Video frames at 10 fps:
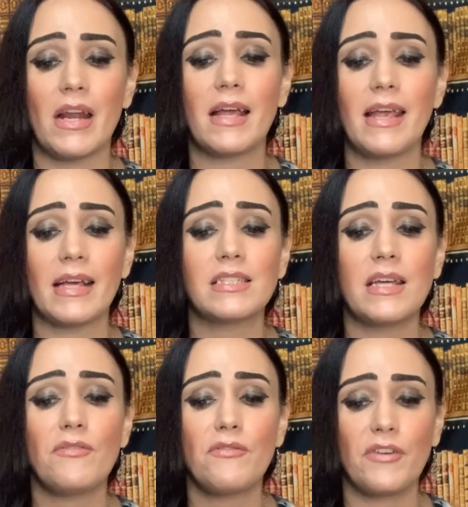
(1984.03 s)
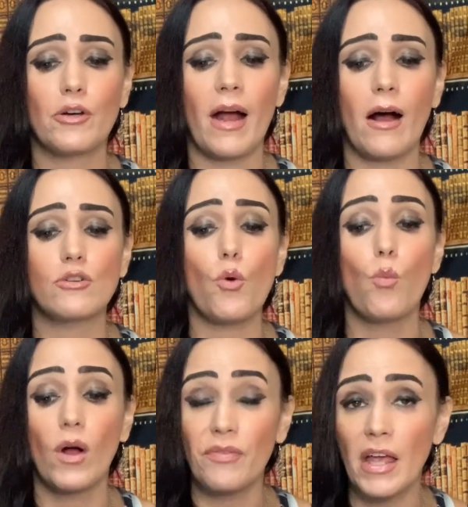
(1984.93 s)
that I can't even figure out
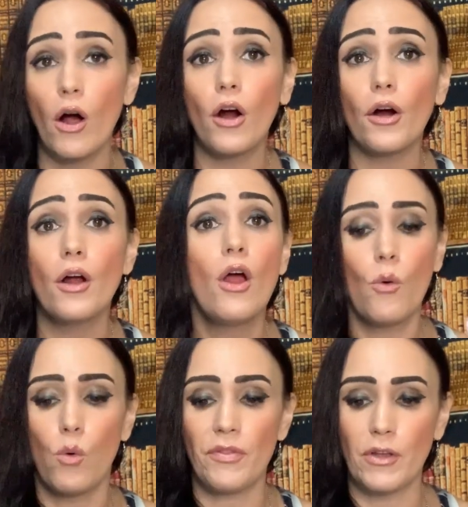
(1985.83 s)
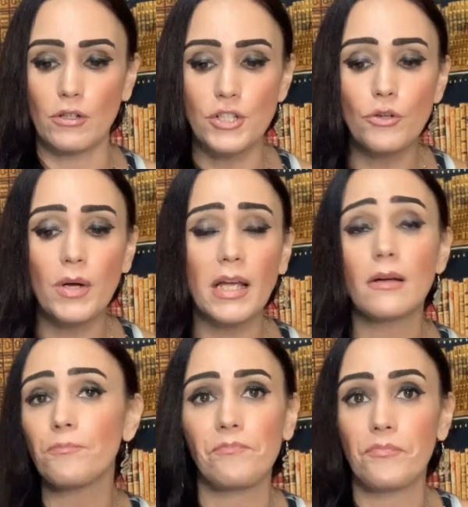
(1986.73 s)
what they are, what they're doing.